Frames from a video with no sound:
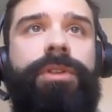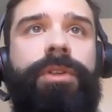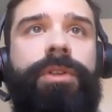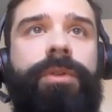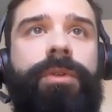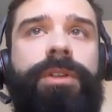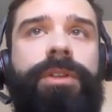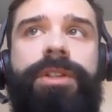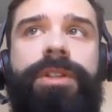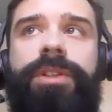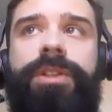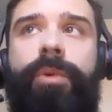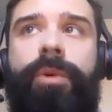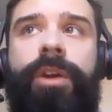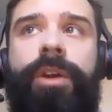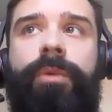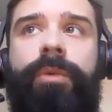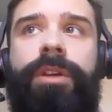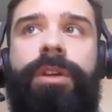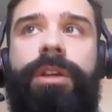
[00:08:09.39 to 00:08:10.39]
So this is a
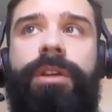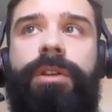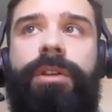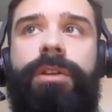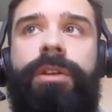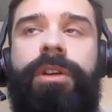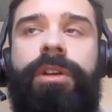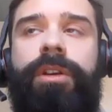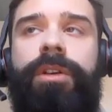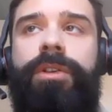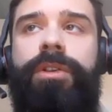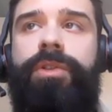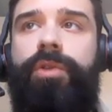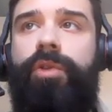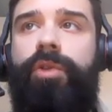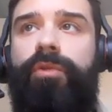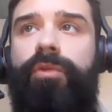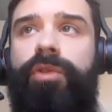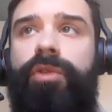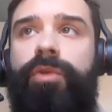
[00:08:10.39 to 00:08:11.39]
way we can
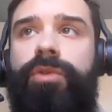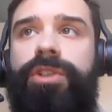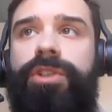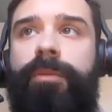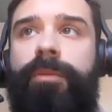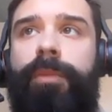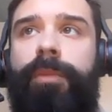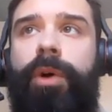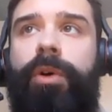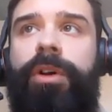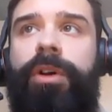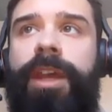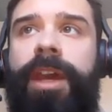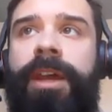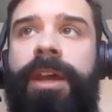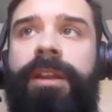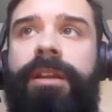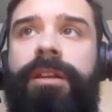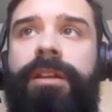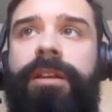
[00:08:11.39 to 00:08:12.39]
sort of do some bulk
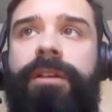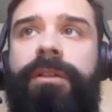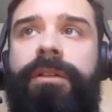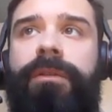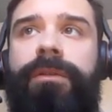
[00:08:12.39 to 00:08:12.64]
editing.